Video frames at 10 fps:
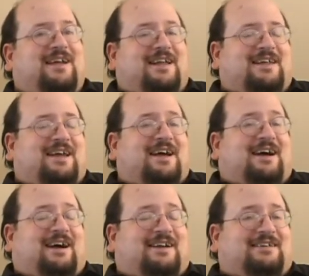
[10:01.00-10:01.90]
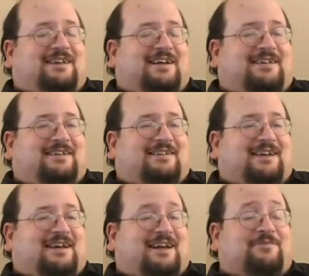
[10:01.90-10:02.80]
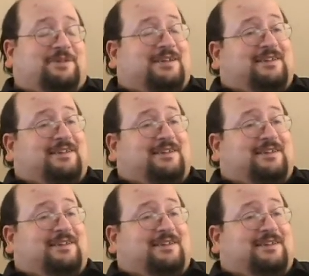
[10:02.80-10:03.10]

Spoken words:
and I would think